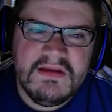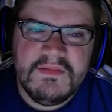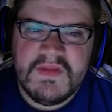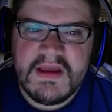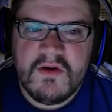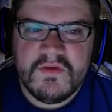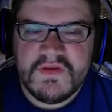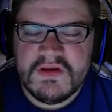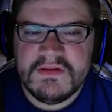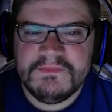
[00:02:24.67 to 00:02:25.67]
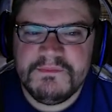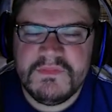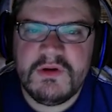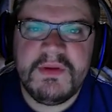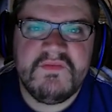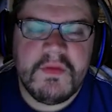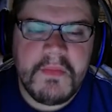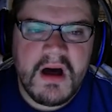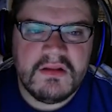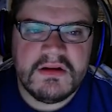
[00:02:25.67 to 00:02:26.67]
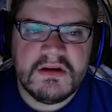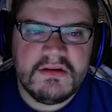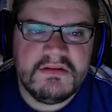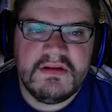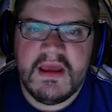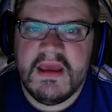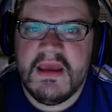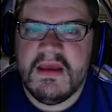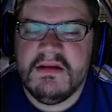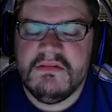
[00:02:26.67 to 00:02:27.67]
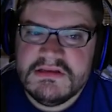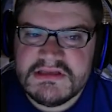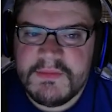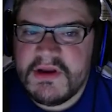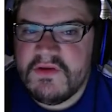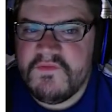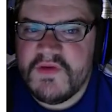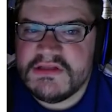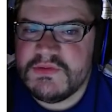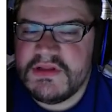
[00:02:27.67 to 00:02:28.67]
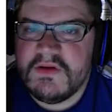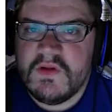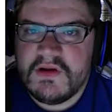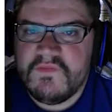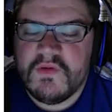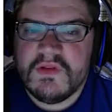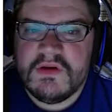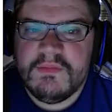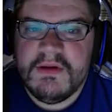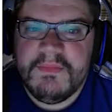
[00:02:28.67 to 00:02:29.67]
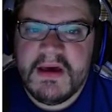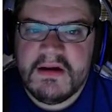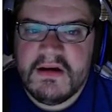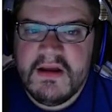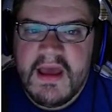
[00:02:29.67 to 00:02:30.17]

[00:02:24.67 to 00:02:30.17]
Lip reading: they go with a little bit of a mauler and somebody who fits what they're looking for a little bit better.